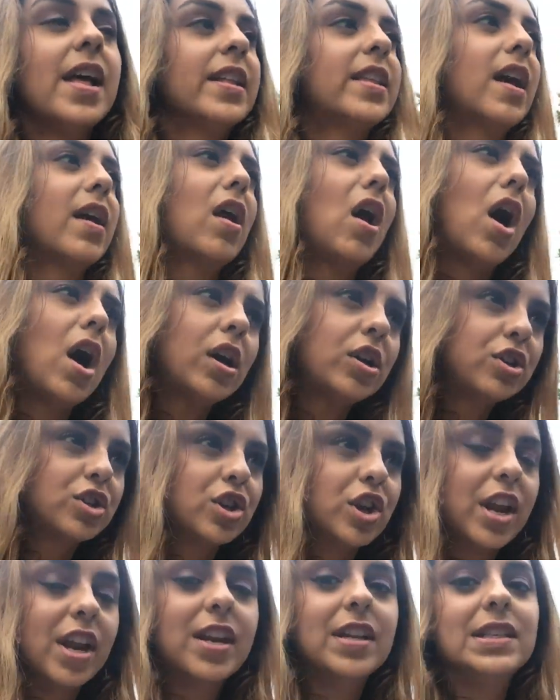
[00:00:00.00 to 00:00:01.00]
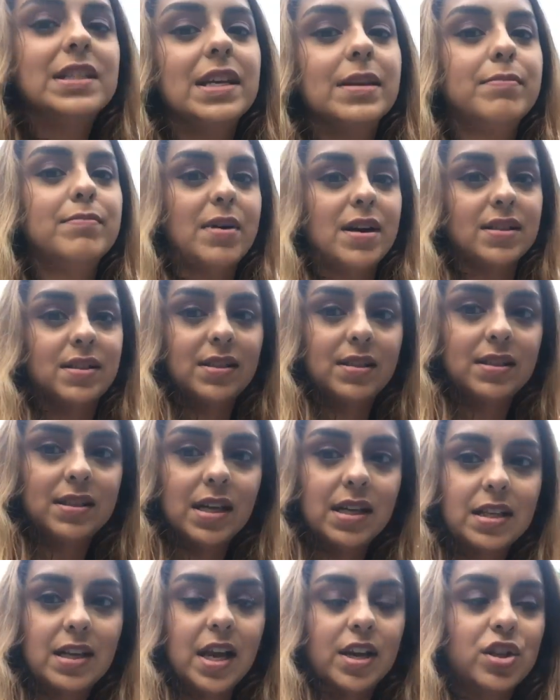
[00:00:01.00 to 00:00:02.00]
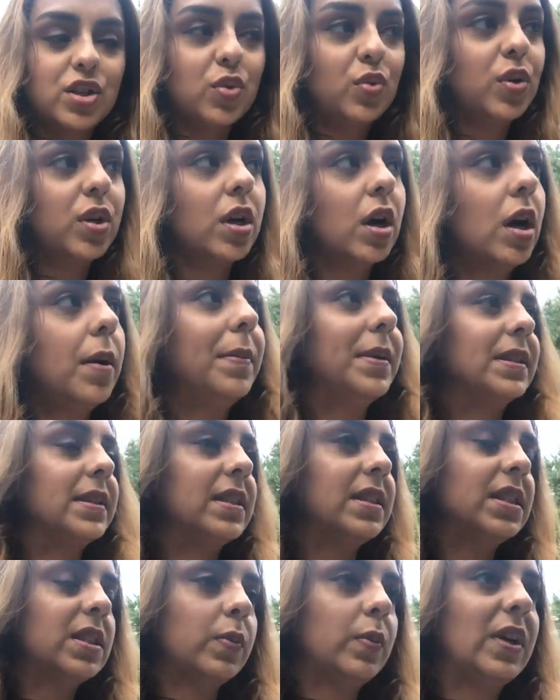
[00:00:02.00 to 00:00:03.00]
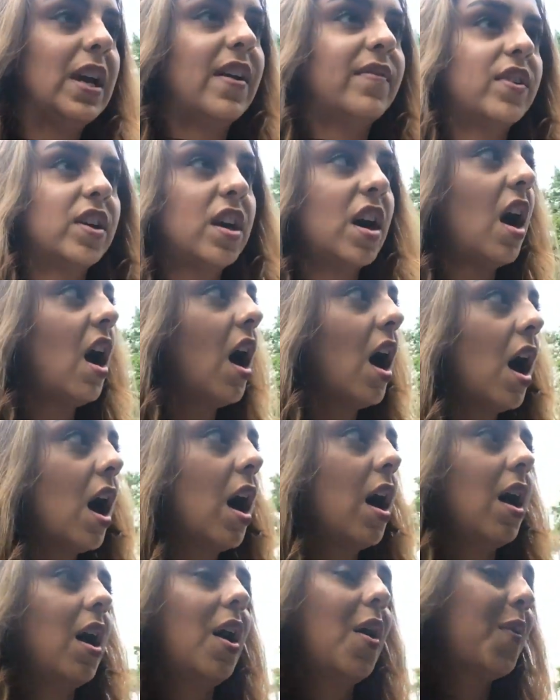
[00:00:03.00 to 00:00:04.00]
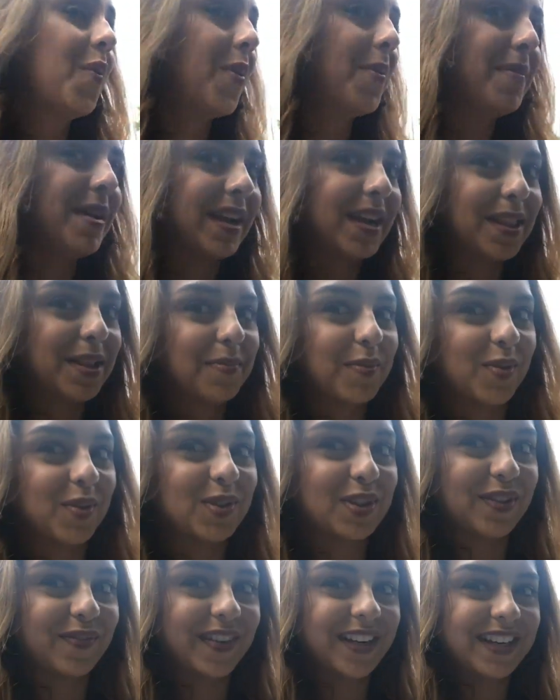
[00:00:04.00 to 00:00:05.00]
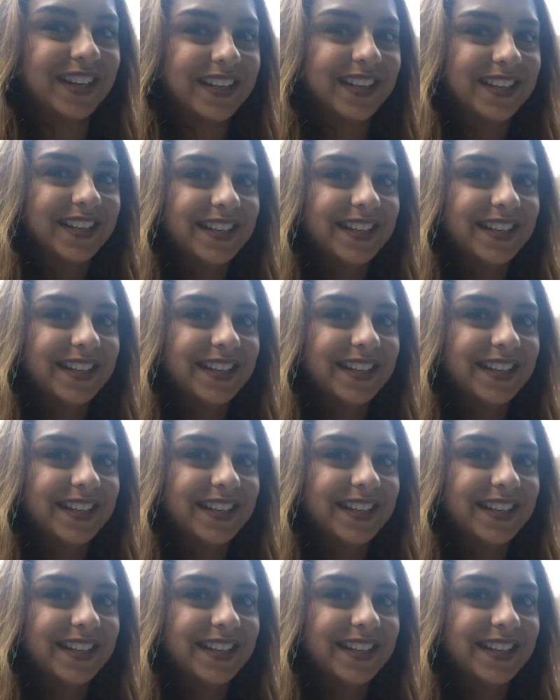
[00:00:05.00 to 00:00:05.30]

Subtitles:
There are trains and buses that get you here, but since we have a car, we're making the most of it.